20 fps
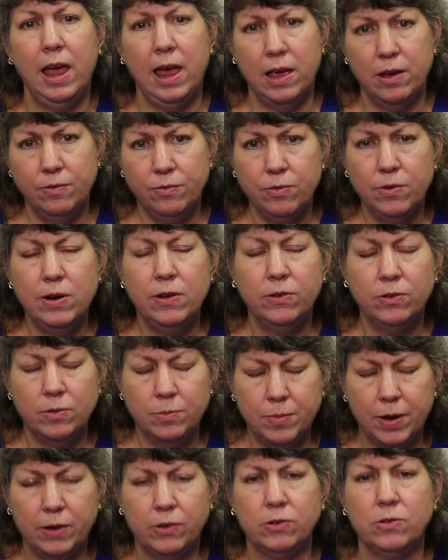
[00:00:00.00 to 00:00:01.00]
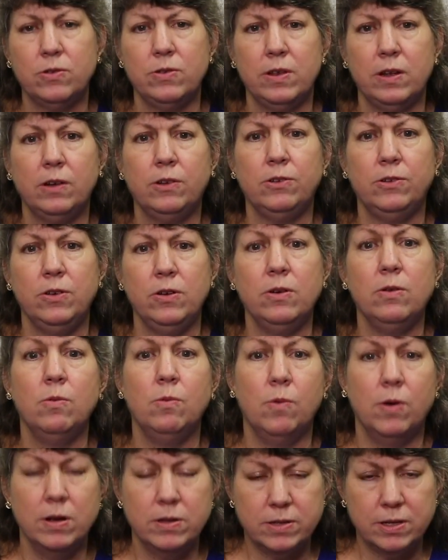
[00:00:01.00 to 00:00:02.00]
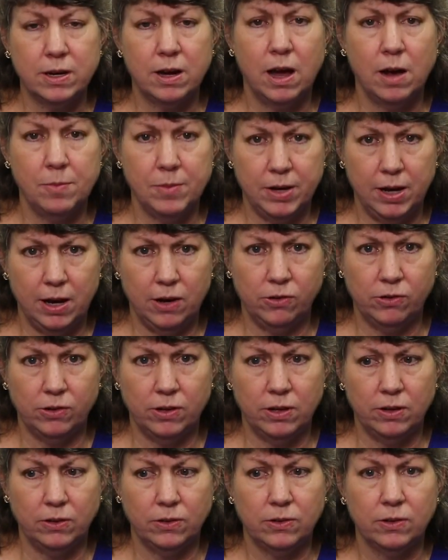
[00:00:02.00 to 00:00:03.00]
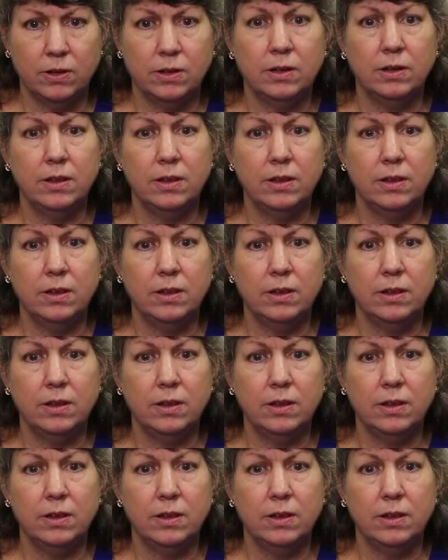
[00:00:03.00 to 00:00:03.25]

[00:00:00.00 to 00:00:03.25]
Every semester that a student wants accommodations,